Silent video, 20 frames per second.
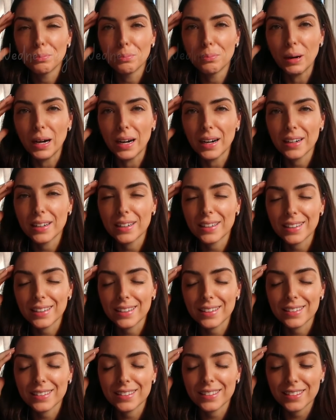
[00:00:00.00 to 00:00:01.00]
but
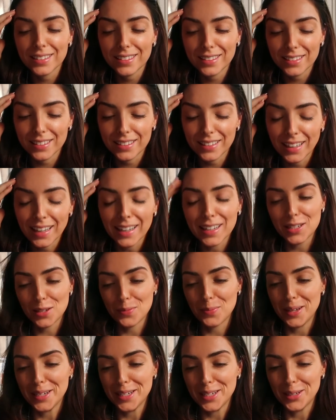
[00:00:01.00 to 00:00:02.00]
it is a
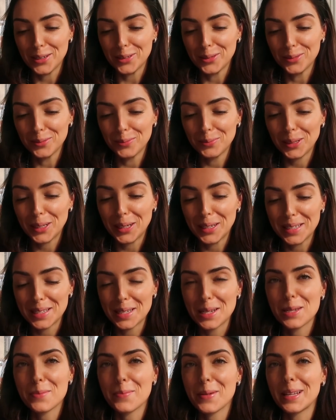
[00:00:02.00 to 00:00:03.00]
big deal because
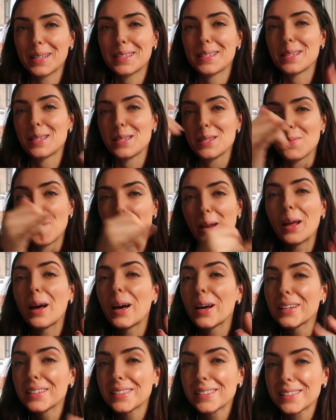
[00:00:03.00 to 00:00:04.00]
this means this is my
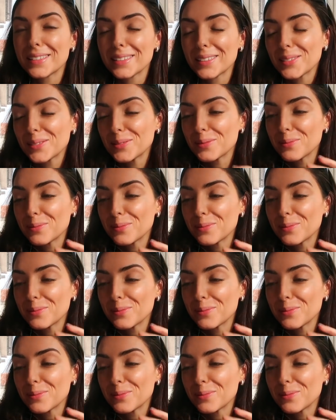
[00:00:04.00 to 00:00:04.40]
last